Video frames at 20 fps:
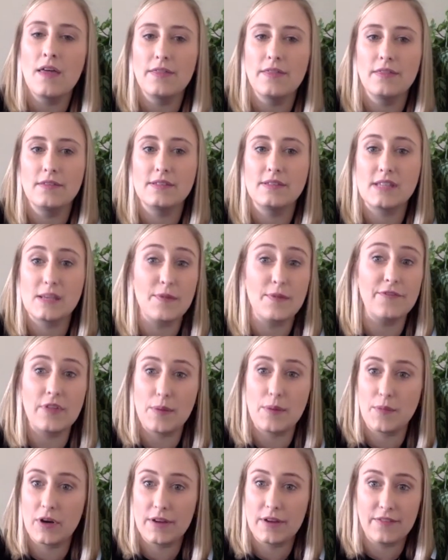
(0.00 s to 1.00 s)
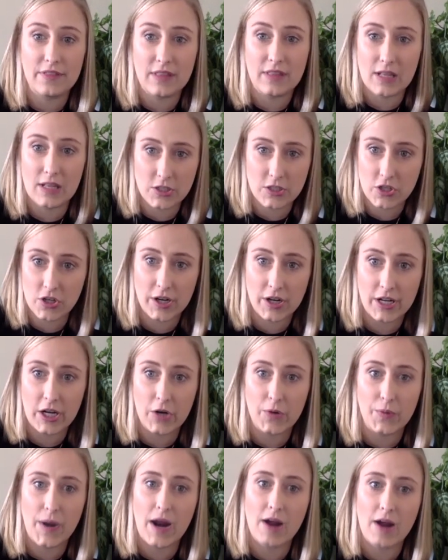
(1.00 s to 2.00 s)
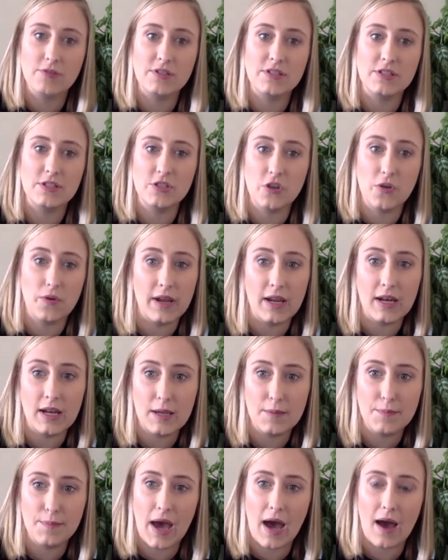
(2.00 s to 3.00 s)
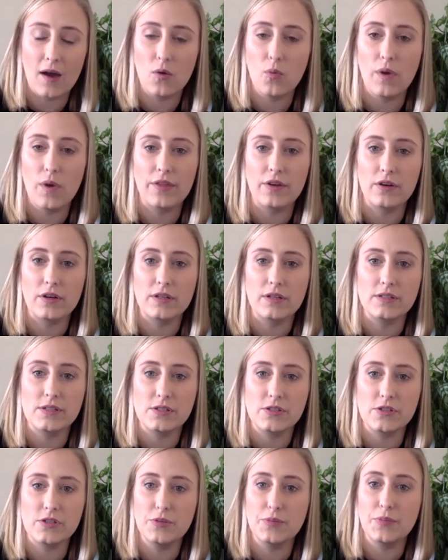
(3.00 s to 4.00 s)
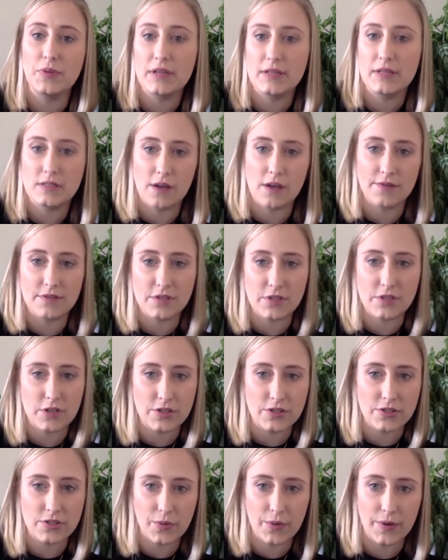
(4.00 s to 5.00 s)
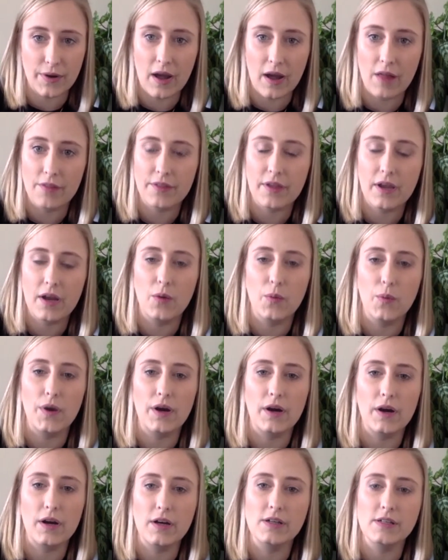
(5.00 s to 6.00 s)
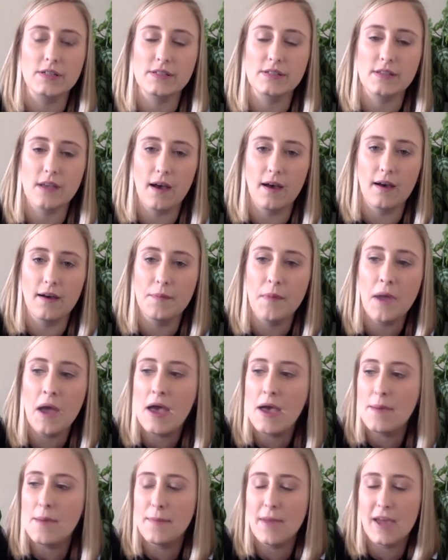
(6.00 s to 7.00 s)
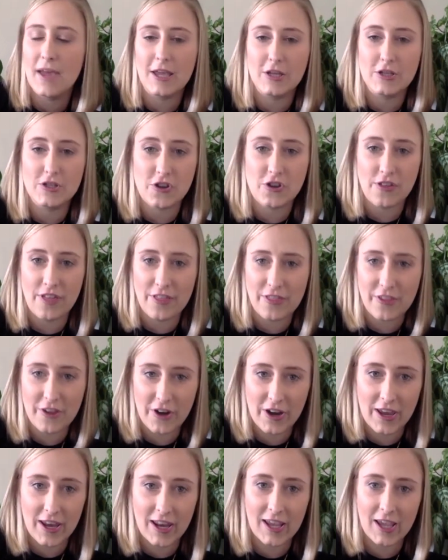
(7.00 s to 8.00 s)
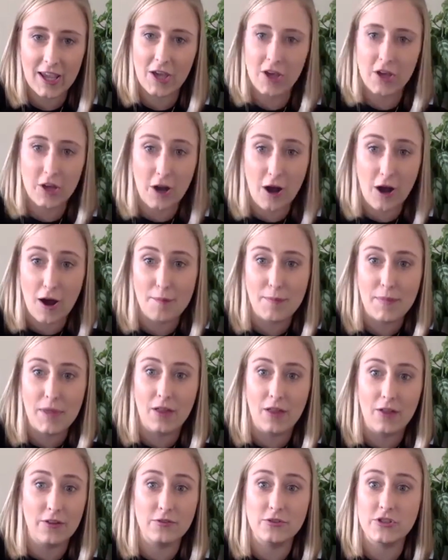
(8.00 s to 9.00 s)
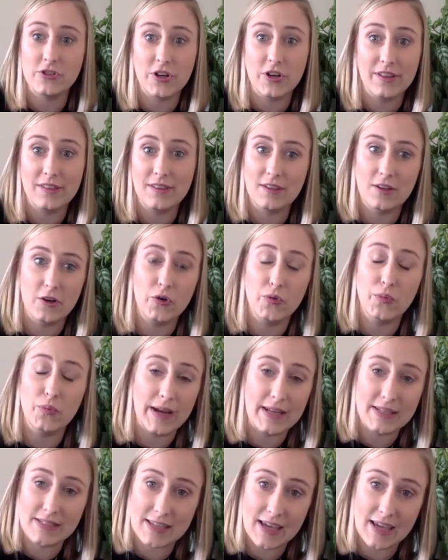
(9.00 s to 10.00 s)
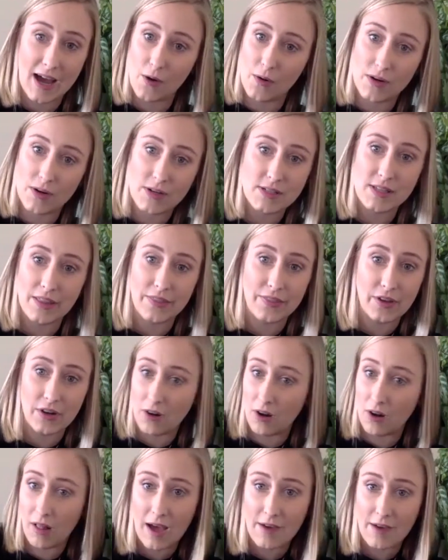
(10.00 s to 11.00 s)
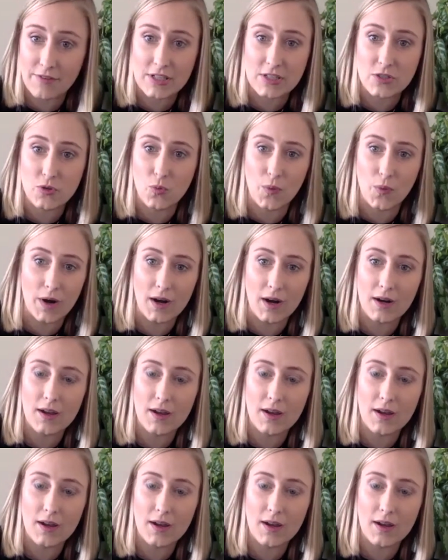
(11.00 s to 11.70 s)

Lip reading: Some of them are even then turning around and donating back, whether it's to police officers or healthcare workers, making sure that they're getting a good hot meal during the crazy hours that they're all having to work.